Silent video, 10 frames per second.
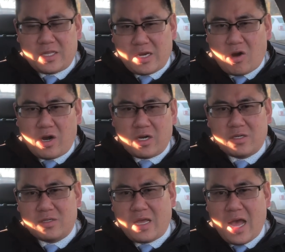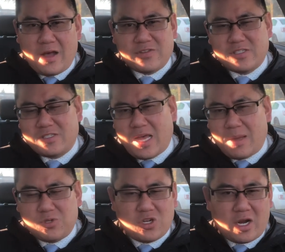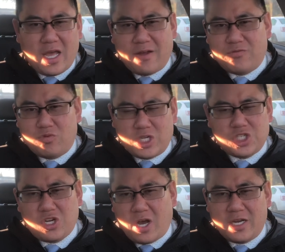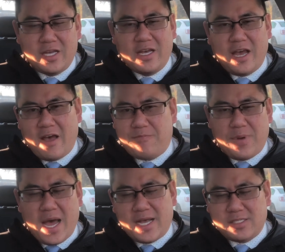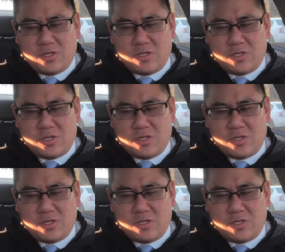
that hard half slap shot, half wrist shot, half pass.